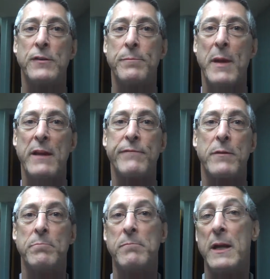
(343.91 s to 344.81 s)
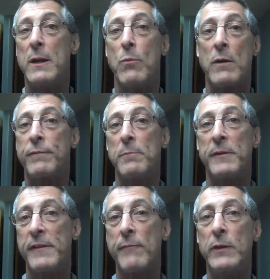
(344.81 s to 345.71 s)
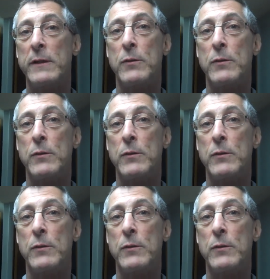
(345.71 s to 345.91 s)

is made from anywhere from 70